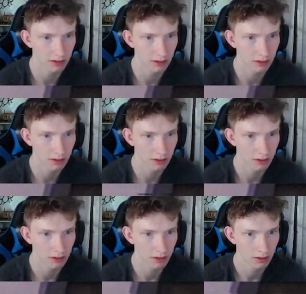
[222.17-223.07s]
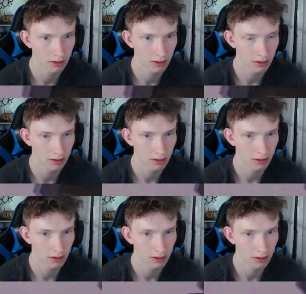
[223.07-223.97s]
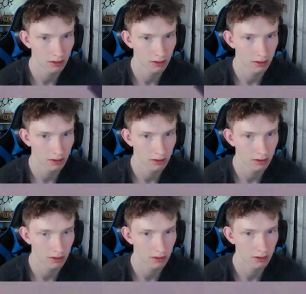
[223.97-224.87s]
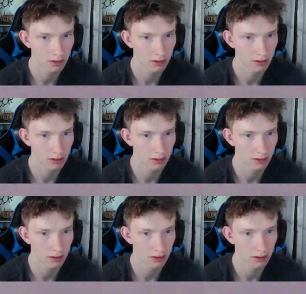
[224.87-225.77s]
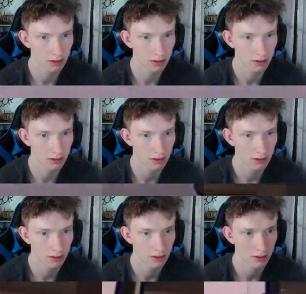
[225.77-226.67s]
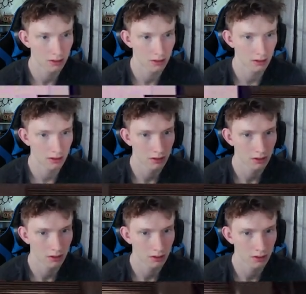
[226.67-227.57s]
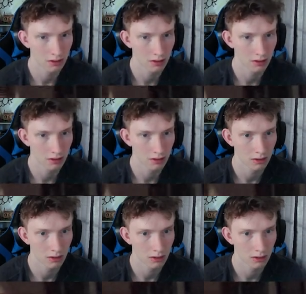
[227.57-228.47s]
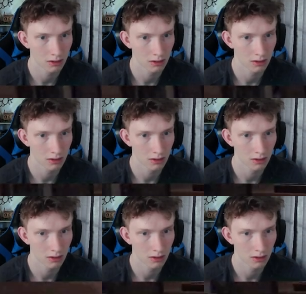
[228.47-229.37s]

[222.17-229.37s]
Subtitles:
(silence)